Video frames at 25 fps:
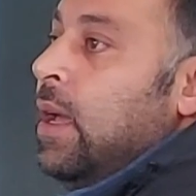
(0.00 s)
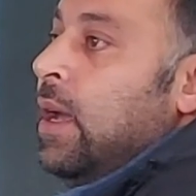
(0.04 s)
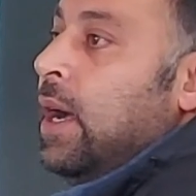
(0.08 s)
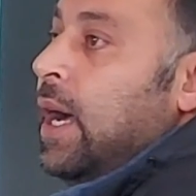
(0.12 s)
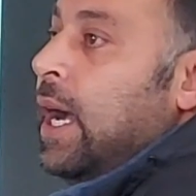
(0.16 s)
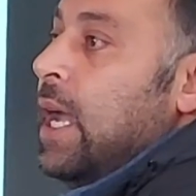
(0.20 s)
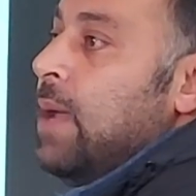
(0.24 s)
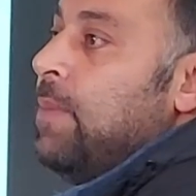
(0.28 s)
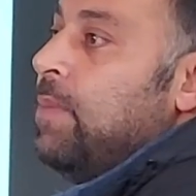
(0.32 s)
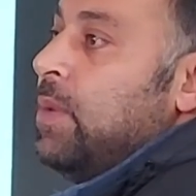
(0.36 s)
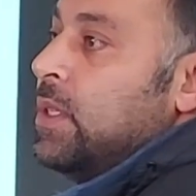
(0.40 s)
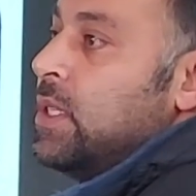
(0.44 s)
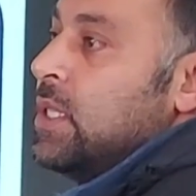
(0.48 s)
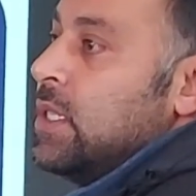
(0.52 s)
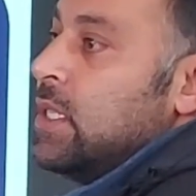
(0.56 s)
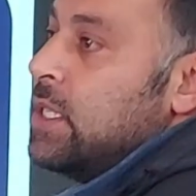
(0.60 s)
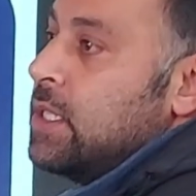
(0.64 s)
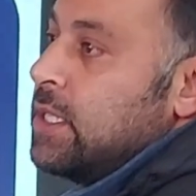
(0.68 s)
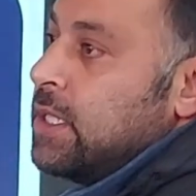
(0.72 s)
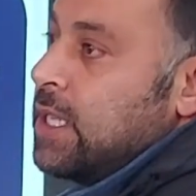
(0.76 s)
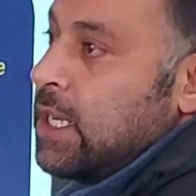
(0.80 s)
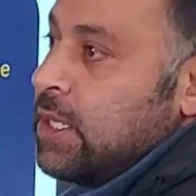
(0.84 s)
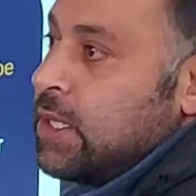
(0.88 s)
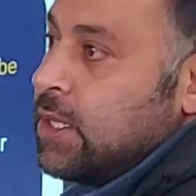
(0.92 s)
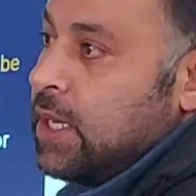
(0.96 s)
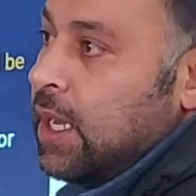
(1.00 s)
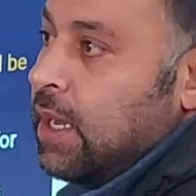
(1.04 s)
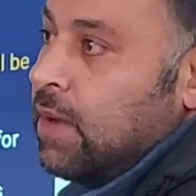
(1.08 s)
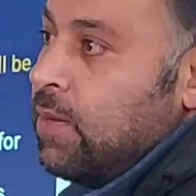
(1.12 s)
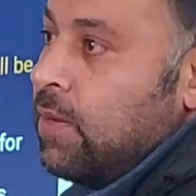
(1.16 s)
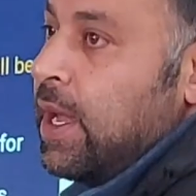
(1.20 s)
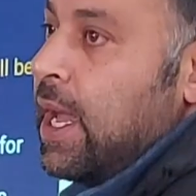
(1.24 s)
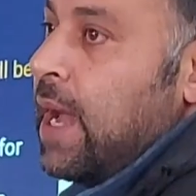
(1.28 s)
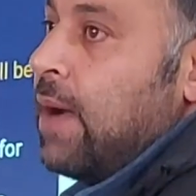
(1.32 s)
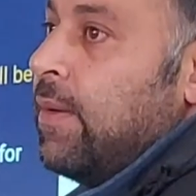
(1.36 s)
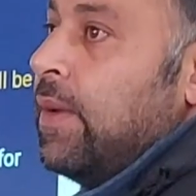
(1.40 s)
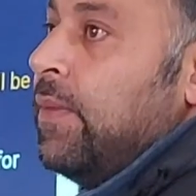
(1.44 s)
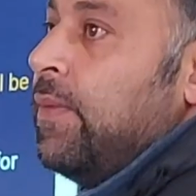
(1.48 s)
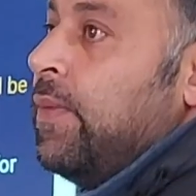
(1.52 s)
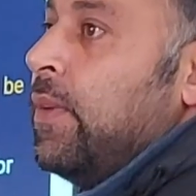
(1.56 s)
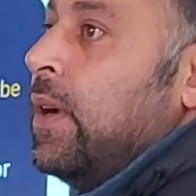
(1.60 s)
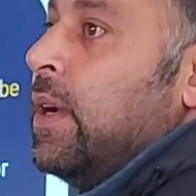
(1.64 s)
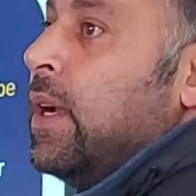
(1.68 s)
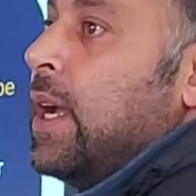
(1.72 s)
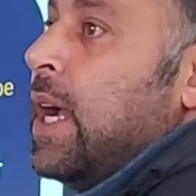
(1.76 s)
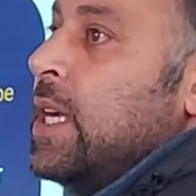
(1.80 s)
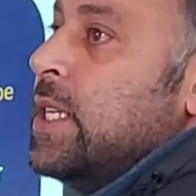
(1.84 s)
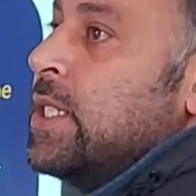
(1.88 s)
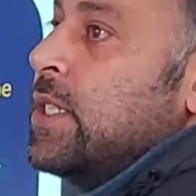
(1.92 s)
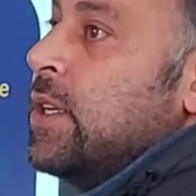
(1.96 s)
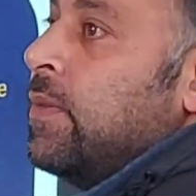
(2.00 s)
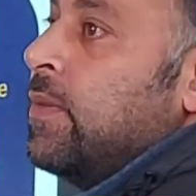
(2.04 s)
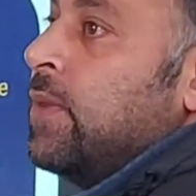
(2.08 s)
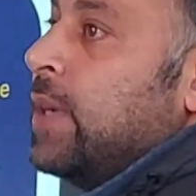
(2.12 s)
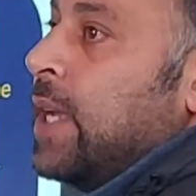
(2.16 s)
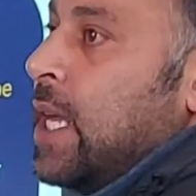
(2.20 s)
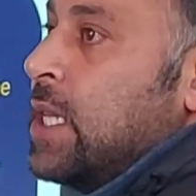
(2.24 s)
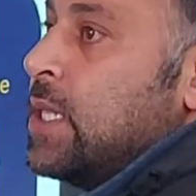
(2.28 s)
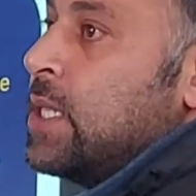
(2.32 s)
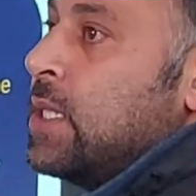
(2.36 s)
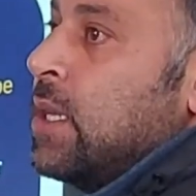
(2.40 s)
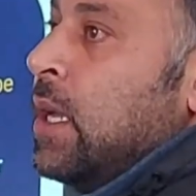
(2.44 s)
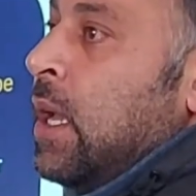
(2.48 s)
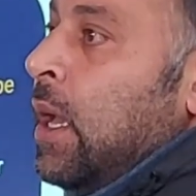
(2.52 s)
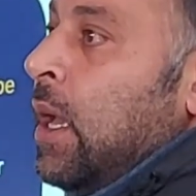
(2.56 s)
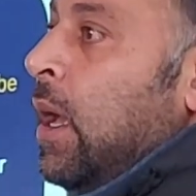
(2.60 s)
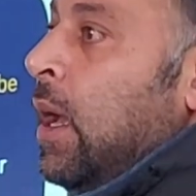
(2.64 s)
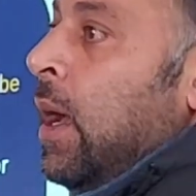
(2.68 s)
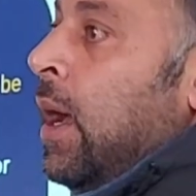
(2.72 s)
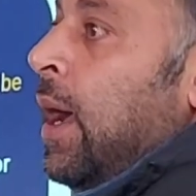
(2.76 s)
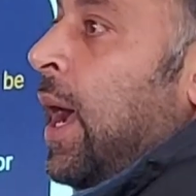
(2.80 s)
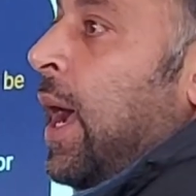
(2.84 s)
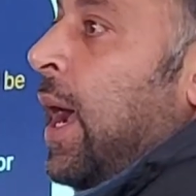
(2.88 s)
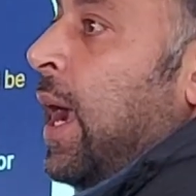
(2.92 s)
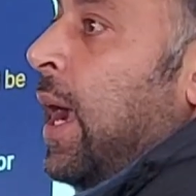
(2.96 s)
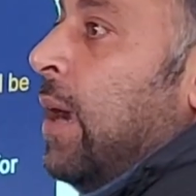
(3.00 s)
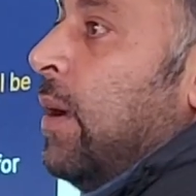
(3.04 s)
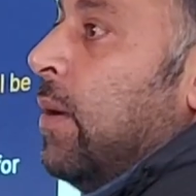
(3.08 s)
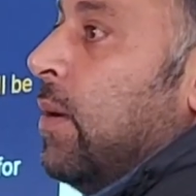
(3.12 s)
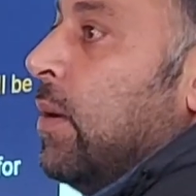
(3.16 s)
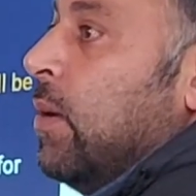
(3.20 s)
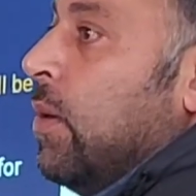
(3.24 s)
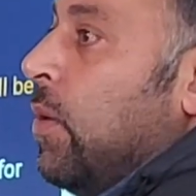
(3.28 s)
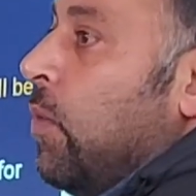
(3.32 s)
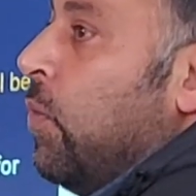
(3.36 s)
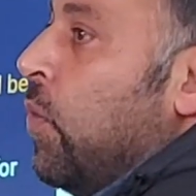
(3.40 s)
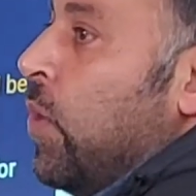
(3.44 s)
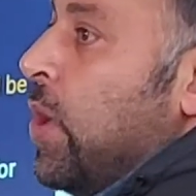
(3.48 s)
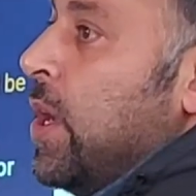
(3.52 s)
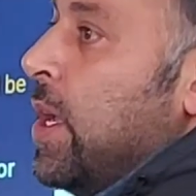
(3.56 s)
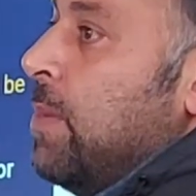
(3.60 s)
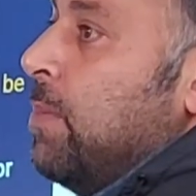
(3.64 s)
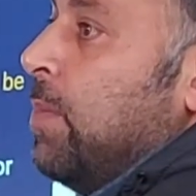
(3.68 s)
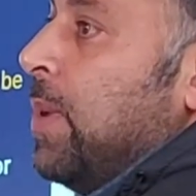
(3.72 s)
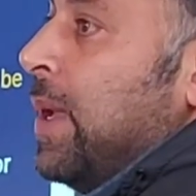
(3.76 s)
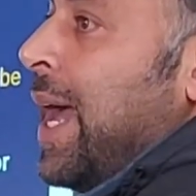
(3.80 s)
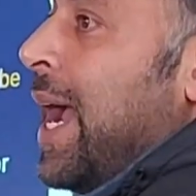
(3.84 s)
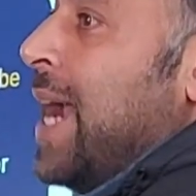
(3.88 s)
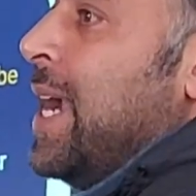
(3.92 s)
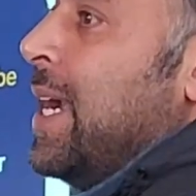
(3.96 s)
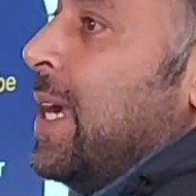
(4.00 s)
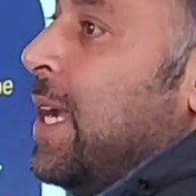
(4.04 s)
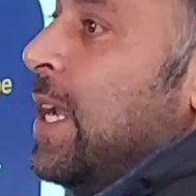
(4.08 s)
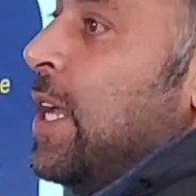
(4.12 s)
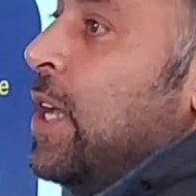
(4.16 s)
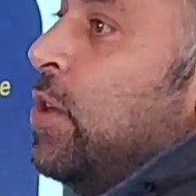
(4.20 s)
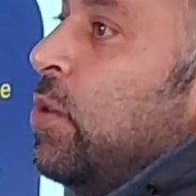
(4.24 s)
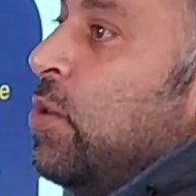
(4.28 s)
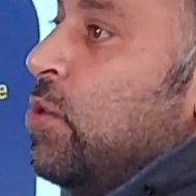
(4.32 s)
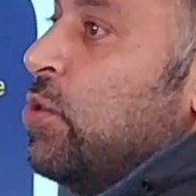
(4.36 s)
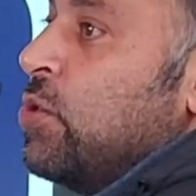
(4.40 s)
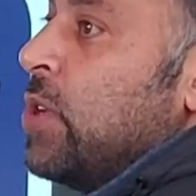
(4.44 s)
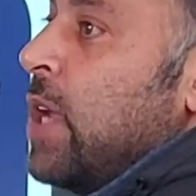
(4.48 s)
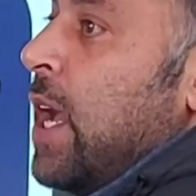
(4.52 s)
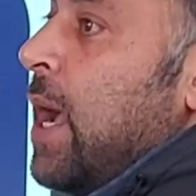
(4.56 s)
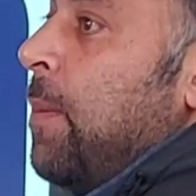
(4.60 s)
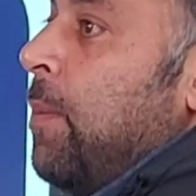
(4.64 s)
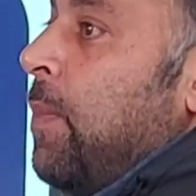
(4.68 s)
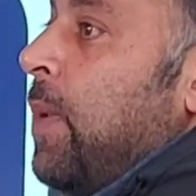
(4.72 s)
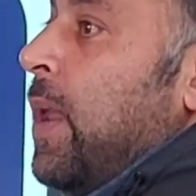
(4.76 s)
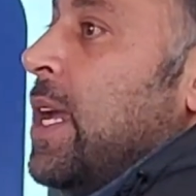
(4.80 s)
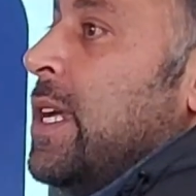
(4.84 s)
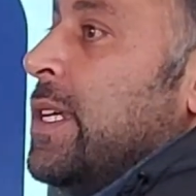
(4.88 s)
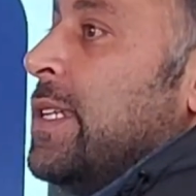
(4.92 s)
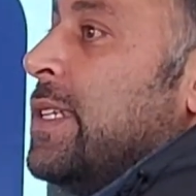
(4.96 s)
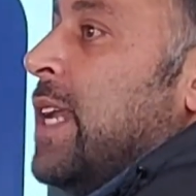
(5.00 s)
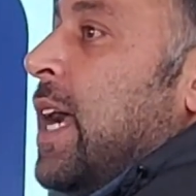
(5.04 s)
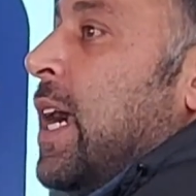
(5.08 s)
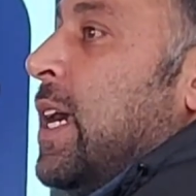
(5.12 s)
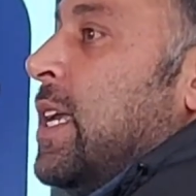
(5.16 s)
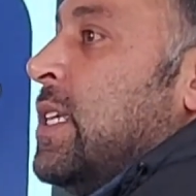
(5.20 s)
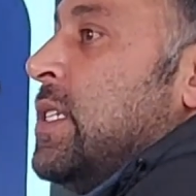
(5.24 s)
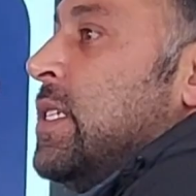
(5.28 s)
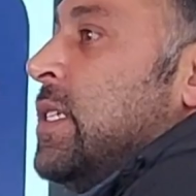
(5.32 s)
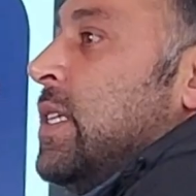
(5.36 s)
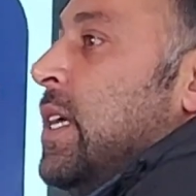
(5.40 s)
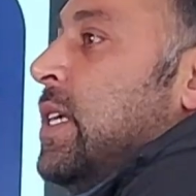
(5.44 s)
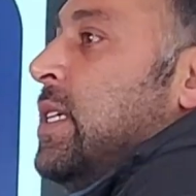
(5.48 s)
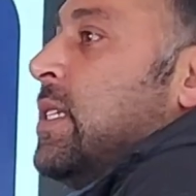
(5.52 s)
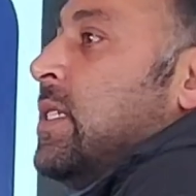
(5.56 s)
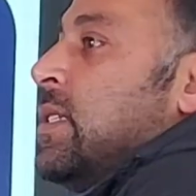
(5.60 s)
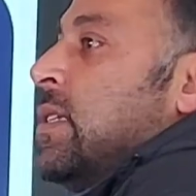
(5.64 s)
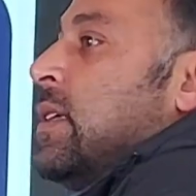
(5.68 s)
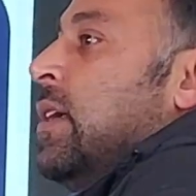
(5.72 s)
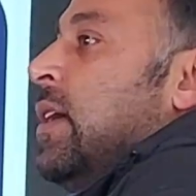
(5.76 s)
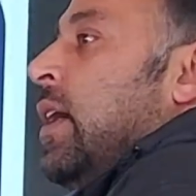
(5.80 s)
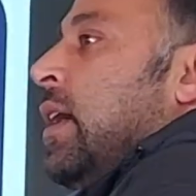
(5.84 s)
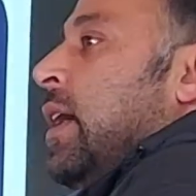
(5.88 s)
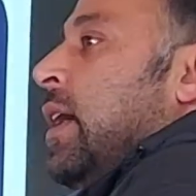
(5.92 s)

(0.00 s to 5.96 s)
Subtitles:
Hypothesis testing, we have different kinds of tests, and we blindly used to apply statistics